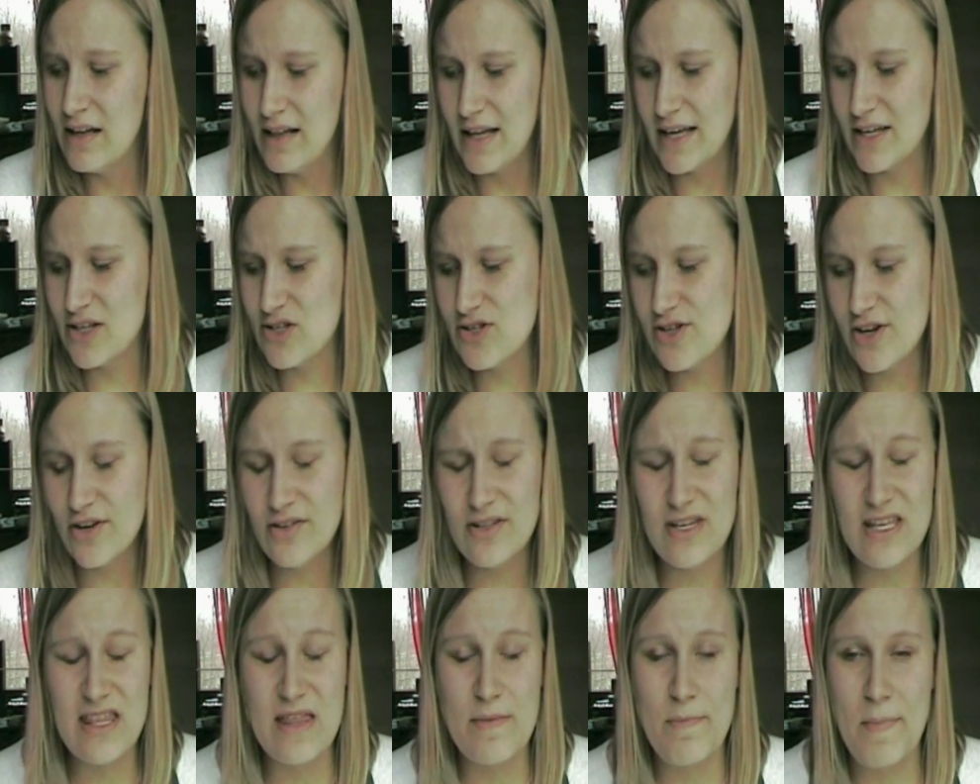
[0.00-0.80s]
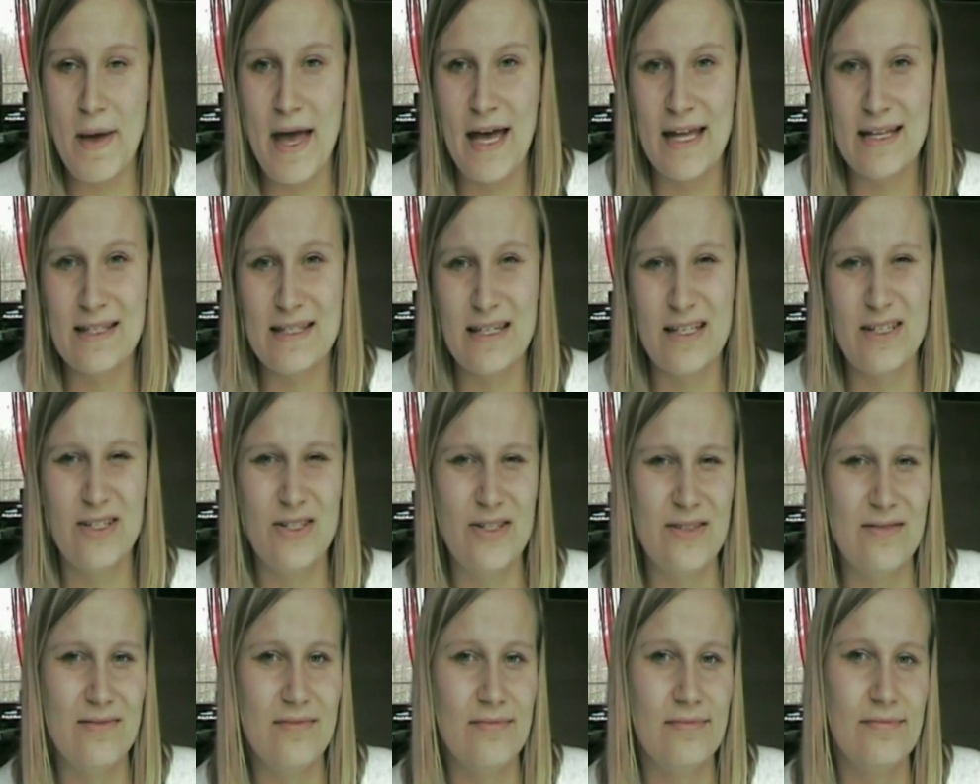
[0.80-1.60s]
Like, you don't need the pens, and
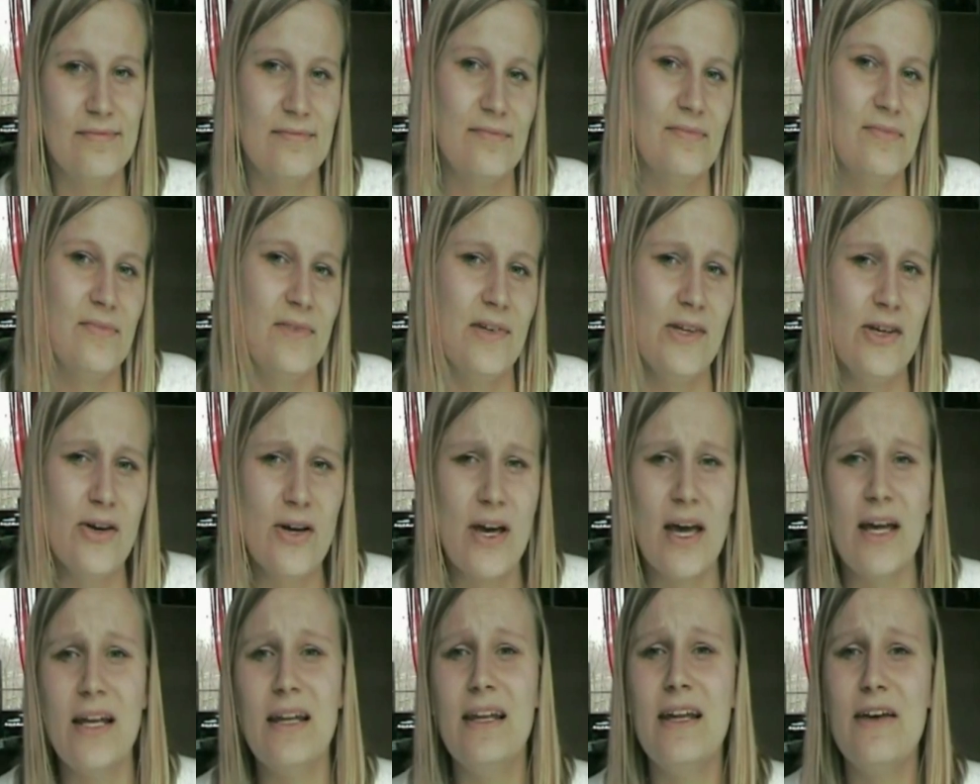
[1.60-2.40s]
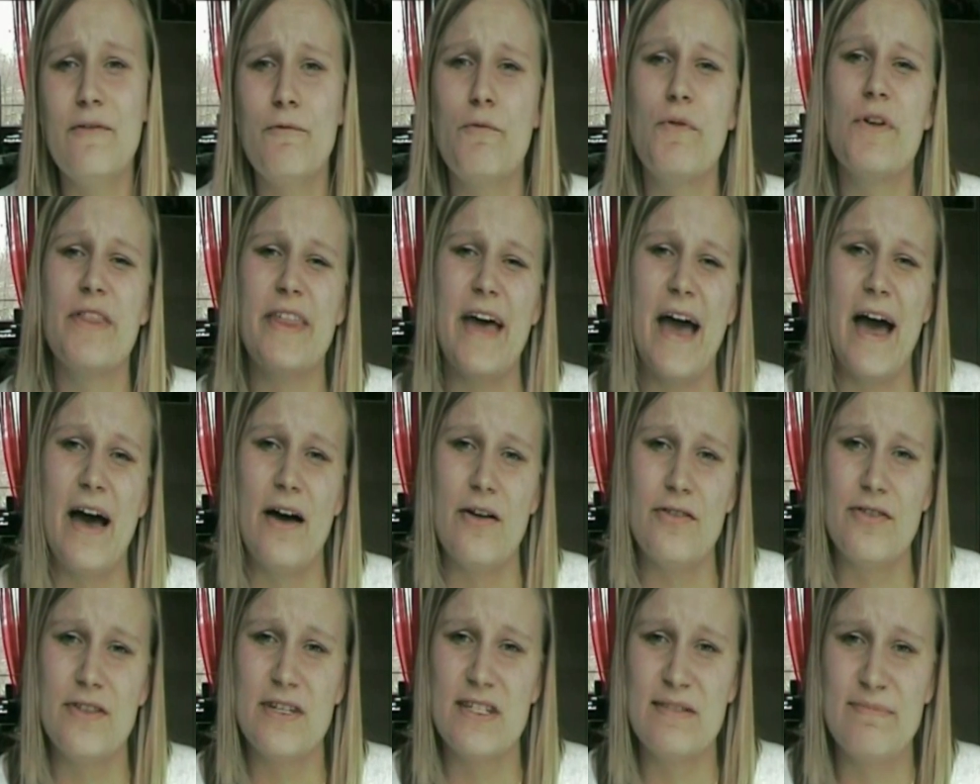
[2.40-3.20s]
you can live
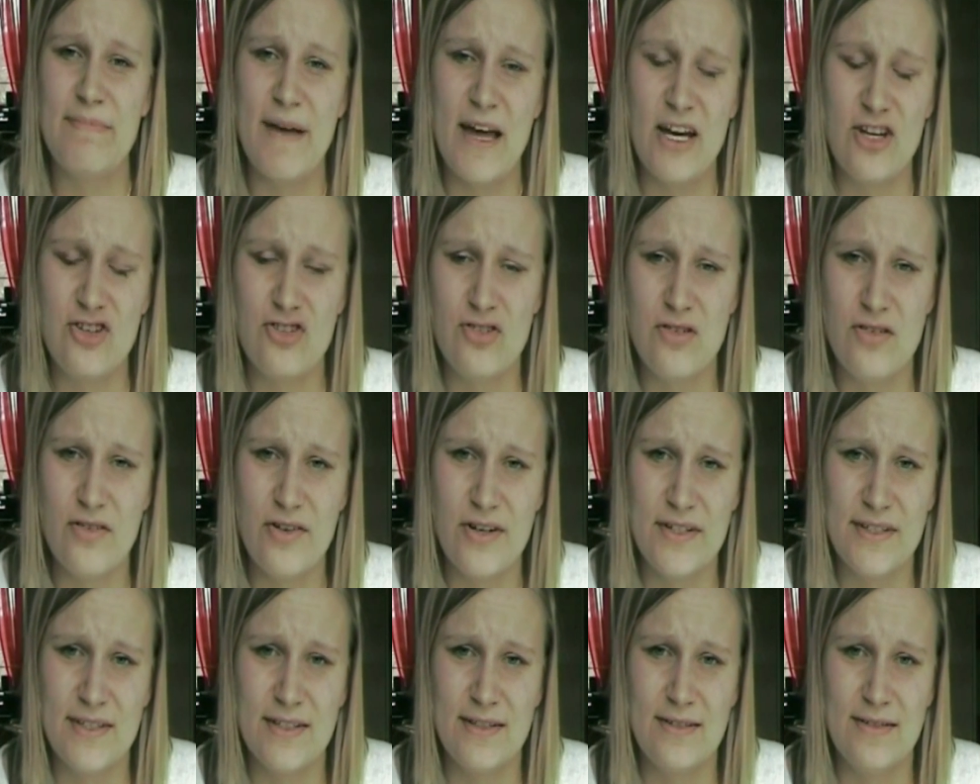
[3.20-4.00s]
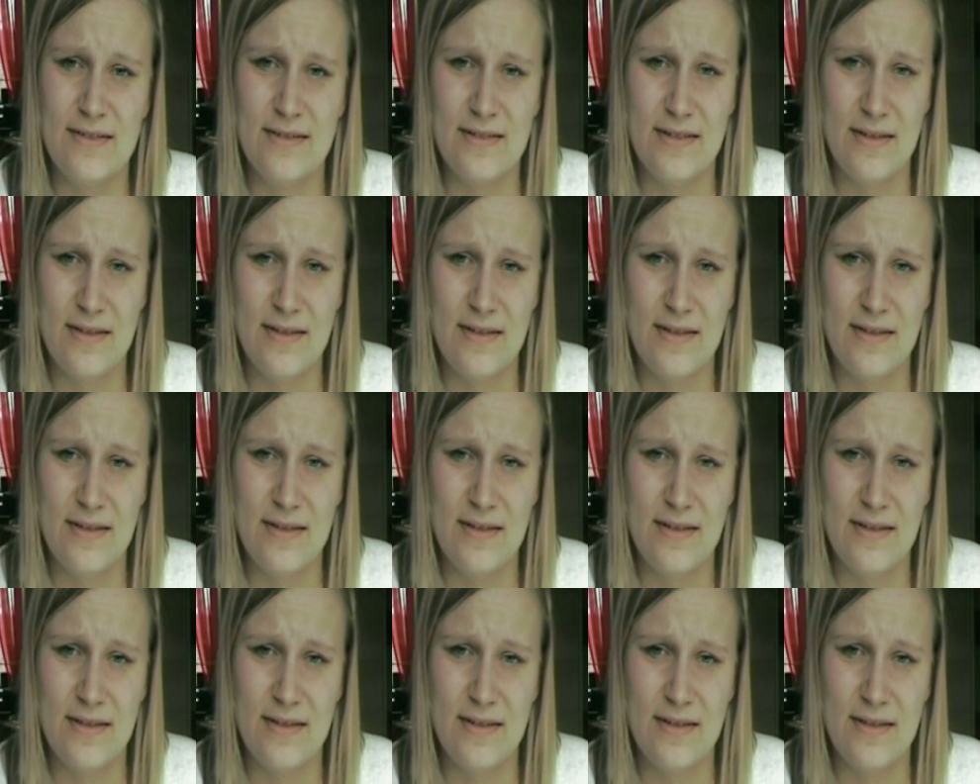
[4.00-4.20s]
without the spatula and